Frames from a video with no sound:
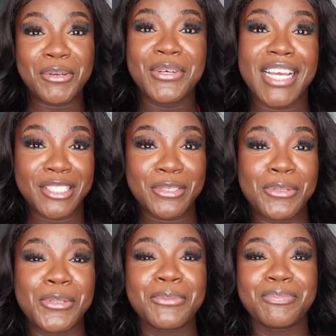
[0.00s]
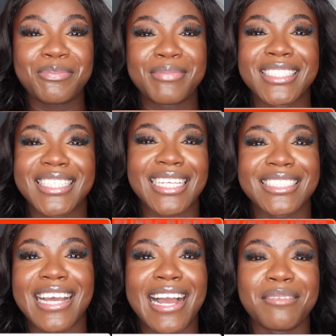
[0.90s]
install, because at the
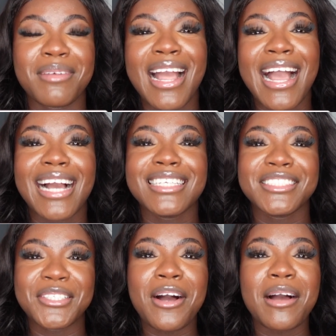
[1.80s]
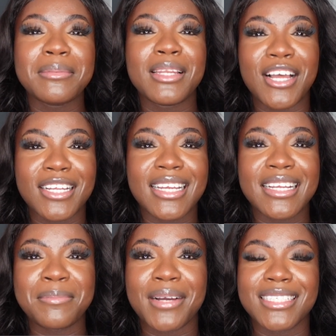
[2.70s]
time I still am
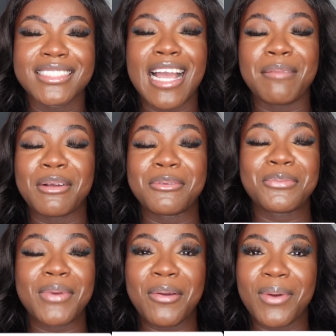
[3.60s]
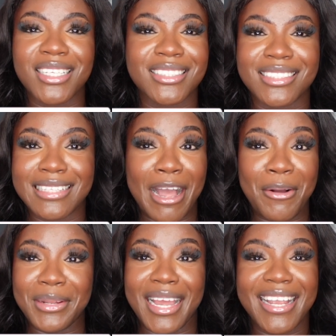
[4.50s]
learning, but at the time I was way worse than
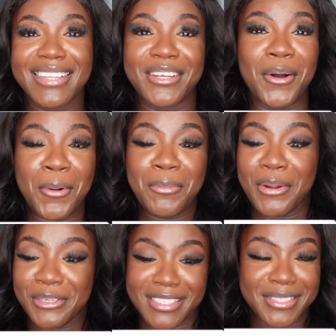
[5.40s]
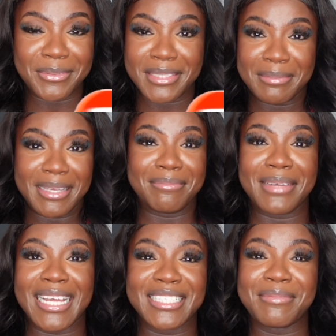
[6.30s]
now. Like the whole process was a bit mad.